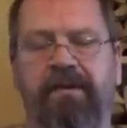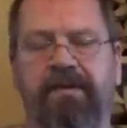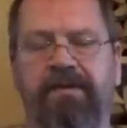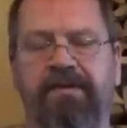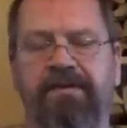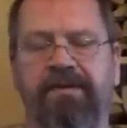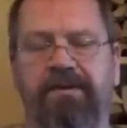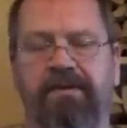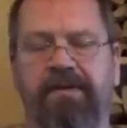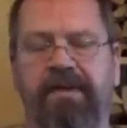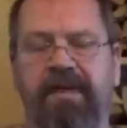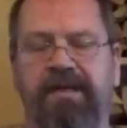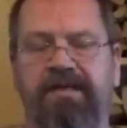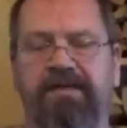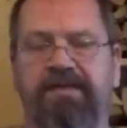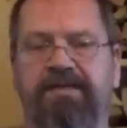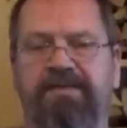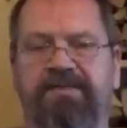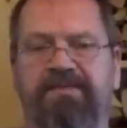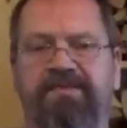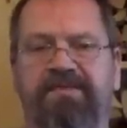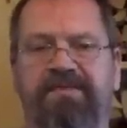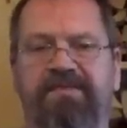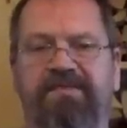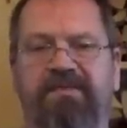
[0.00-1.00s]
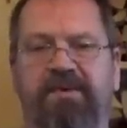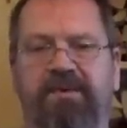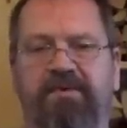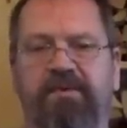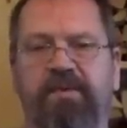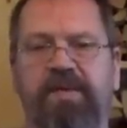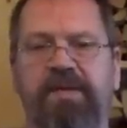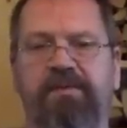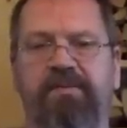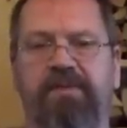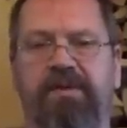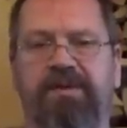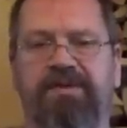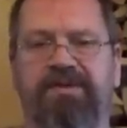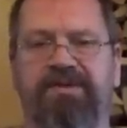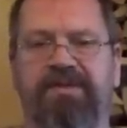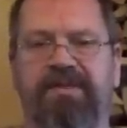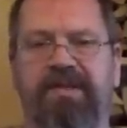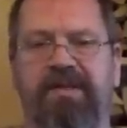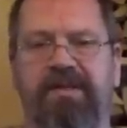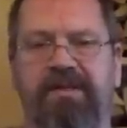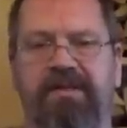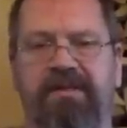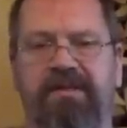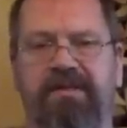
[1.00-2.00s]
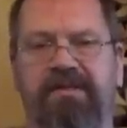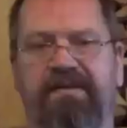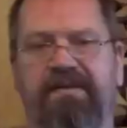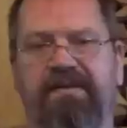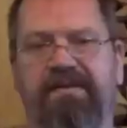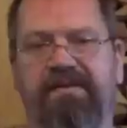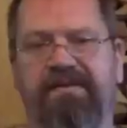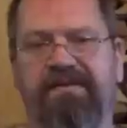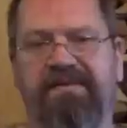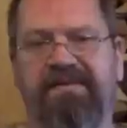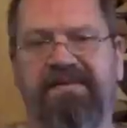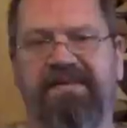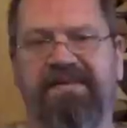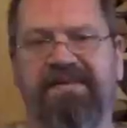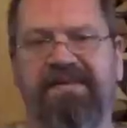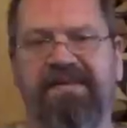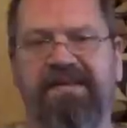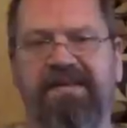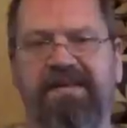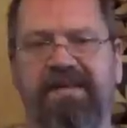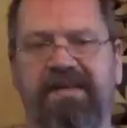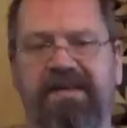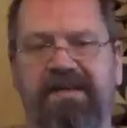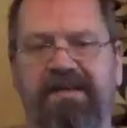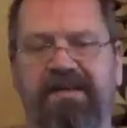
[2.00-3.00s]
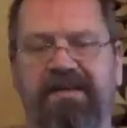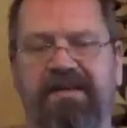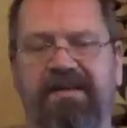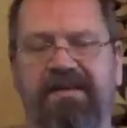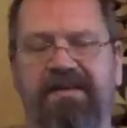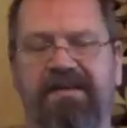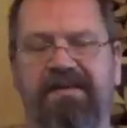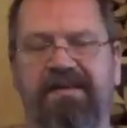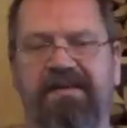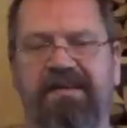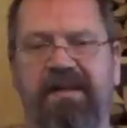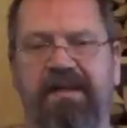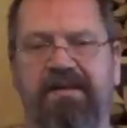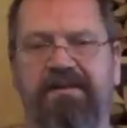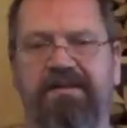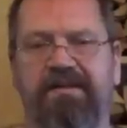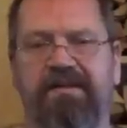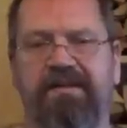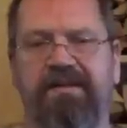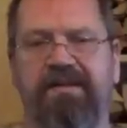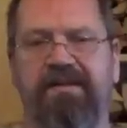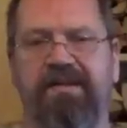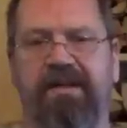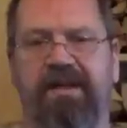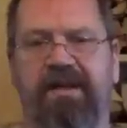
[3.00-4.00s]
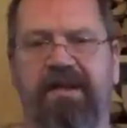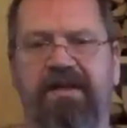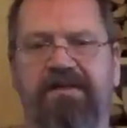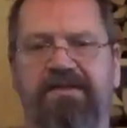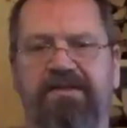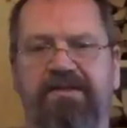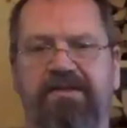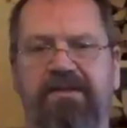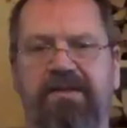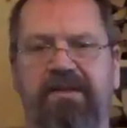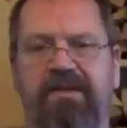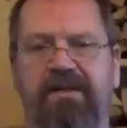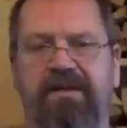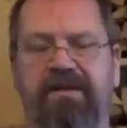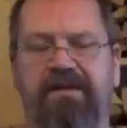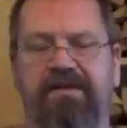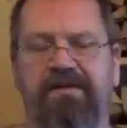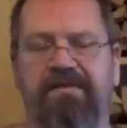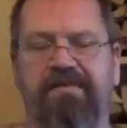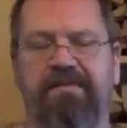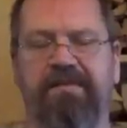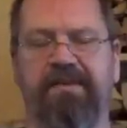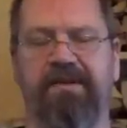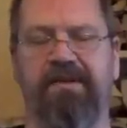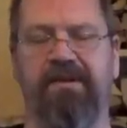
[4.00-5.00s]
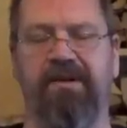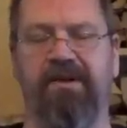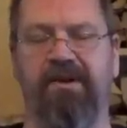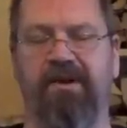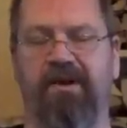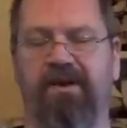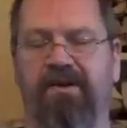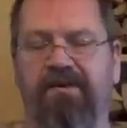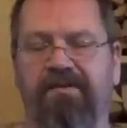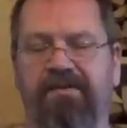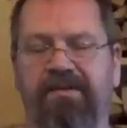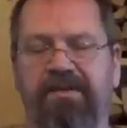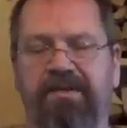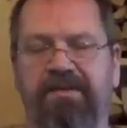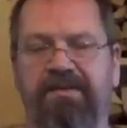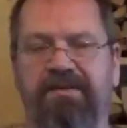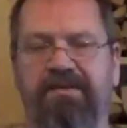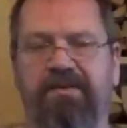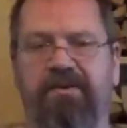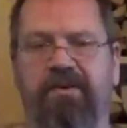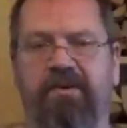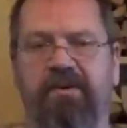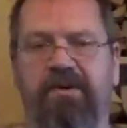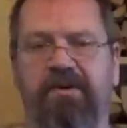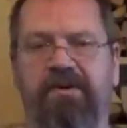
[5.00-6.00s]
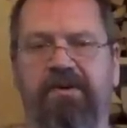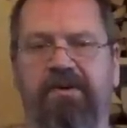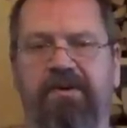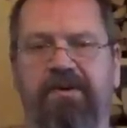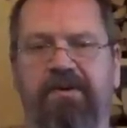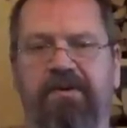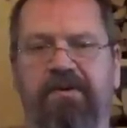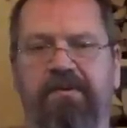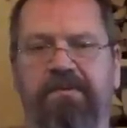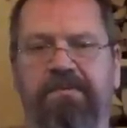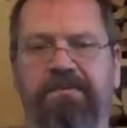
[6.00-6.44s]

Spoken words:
So that's what we will see in the next year. A lot of this going on.